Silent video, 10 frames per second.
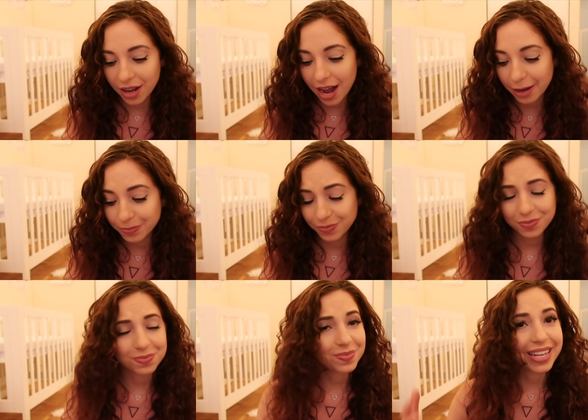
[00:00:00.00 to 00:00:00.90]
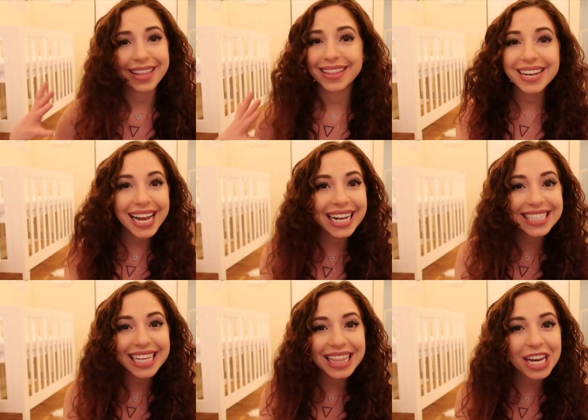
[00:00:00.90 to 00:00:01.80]
The next
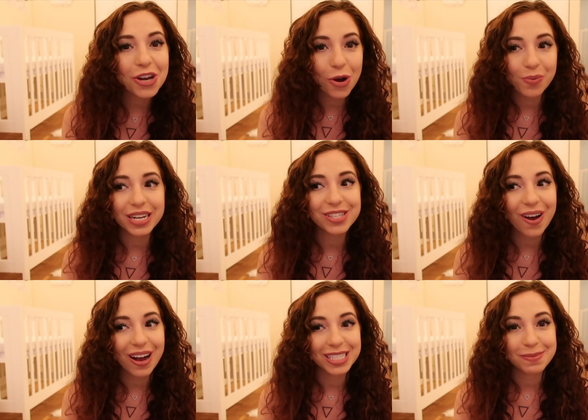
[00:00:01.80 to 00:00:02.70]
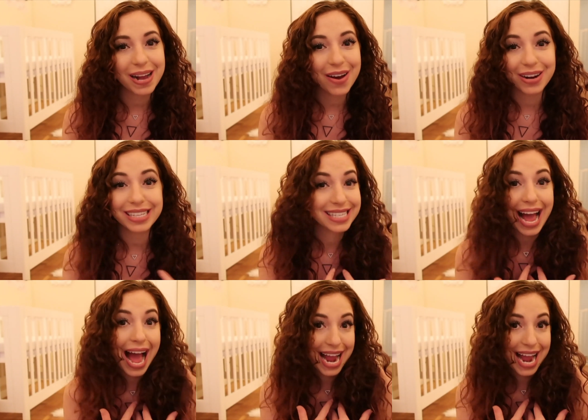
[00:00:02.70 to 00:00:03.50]
thing that nobody talks about, at least